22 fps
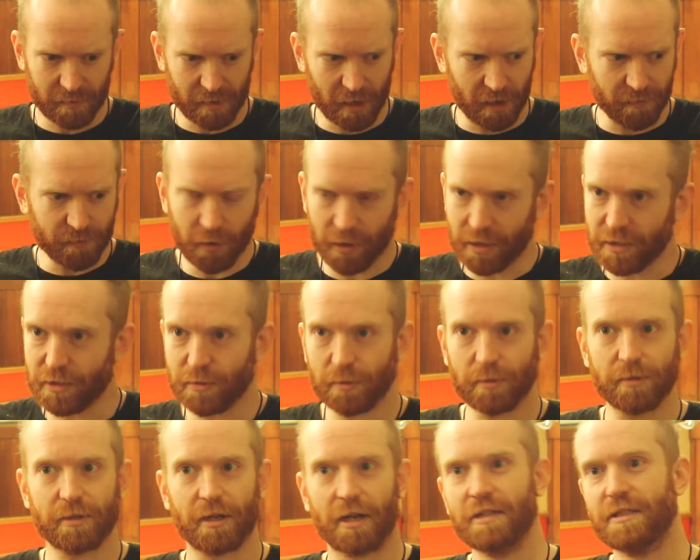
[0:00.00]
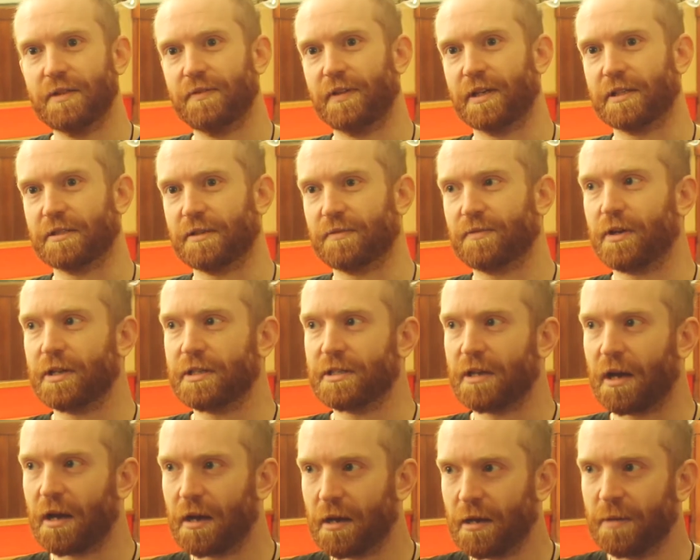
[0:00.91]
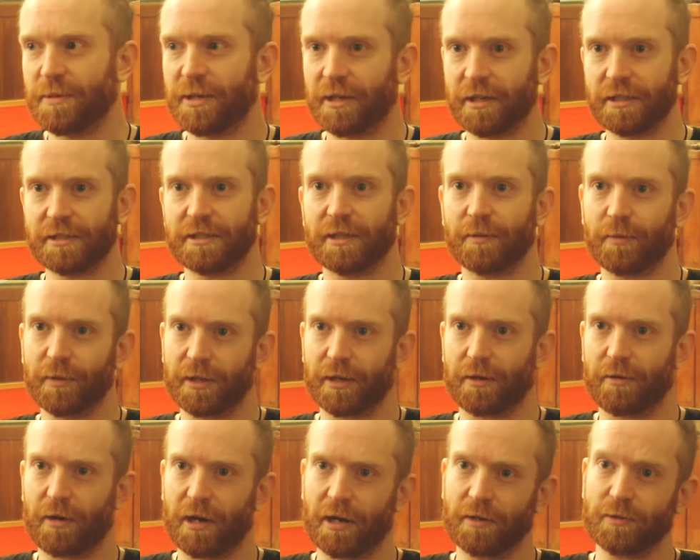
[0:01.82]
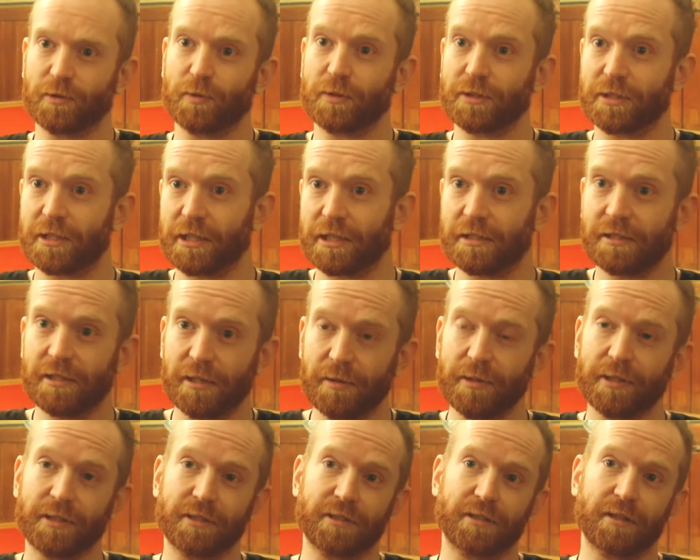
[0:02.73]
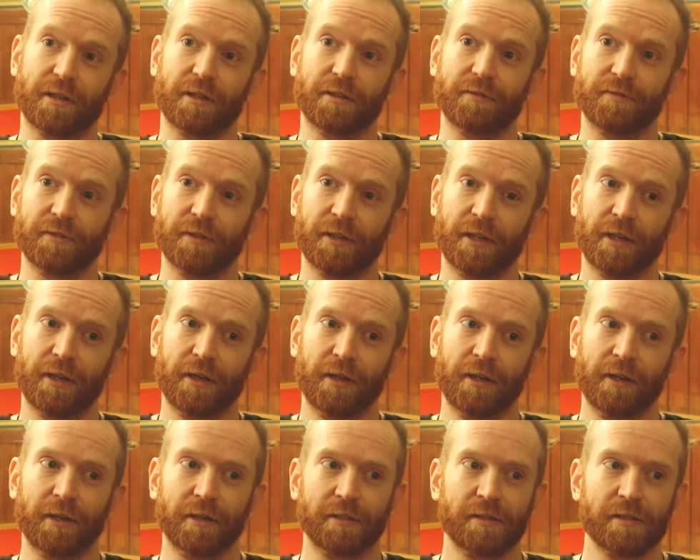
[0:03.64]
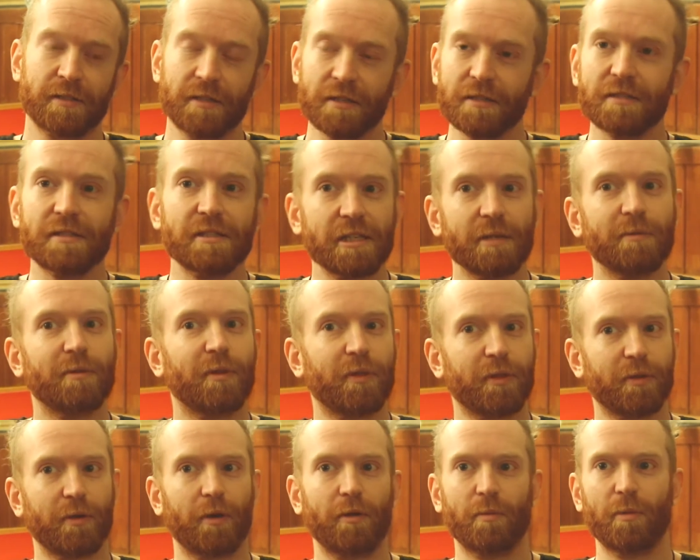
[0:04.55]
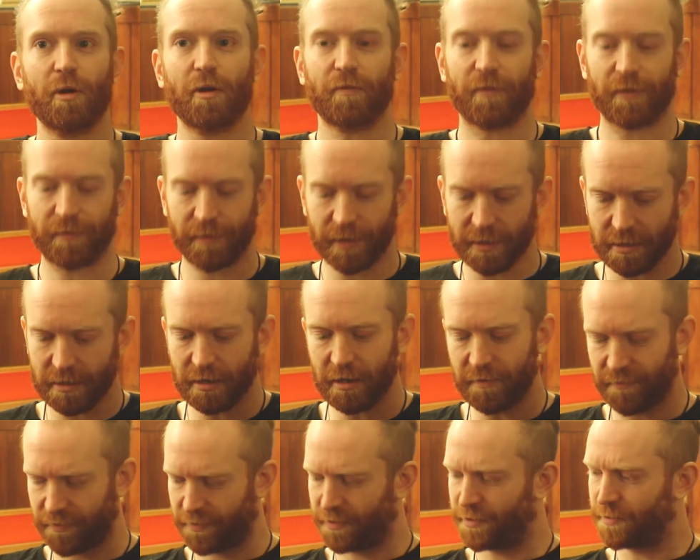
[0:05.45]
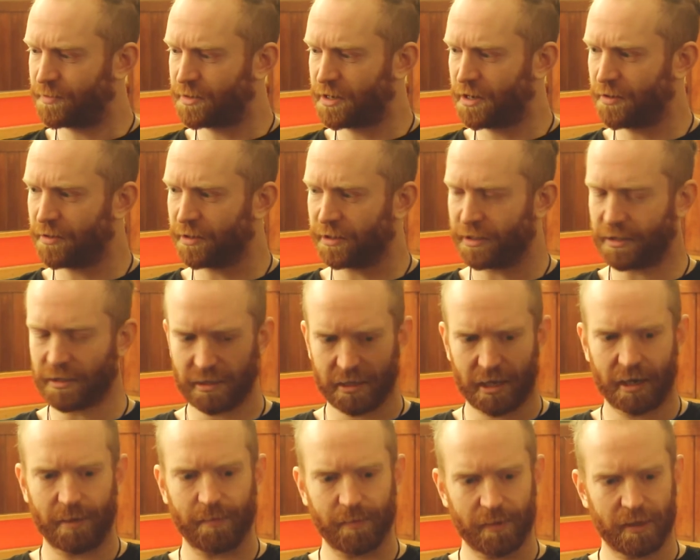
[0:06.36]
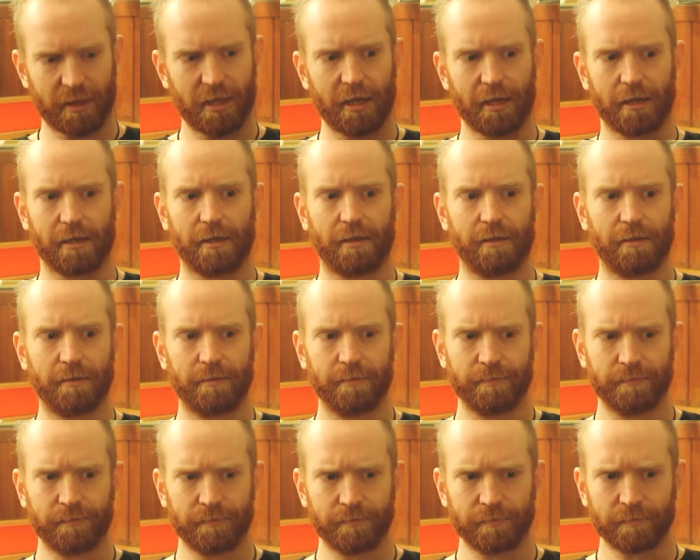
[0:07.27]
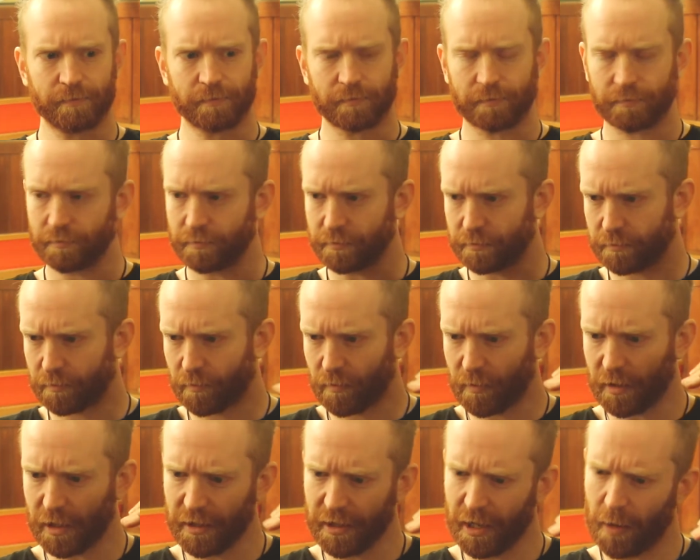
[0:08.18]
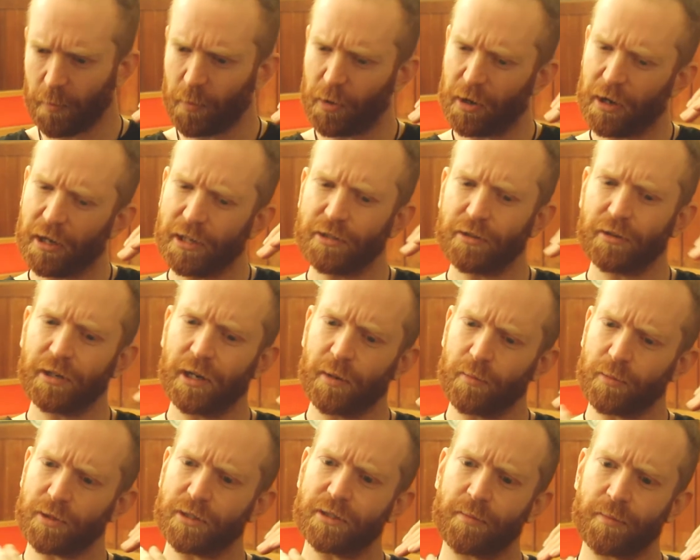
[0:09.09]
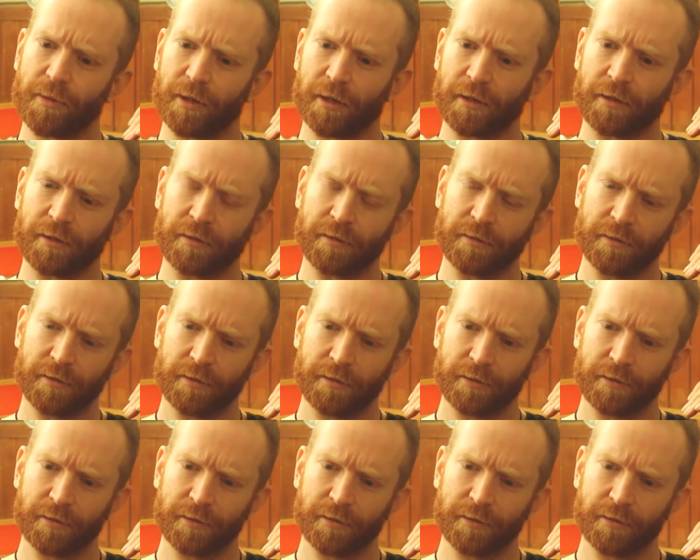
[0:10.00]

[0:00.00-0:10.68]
I've got into all kinds of things. I've got into harmonising with the crowds once they're doing stuff. Because it doesn't seem to throw them off. If there's enough of them doing the same thing, then when I join in with something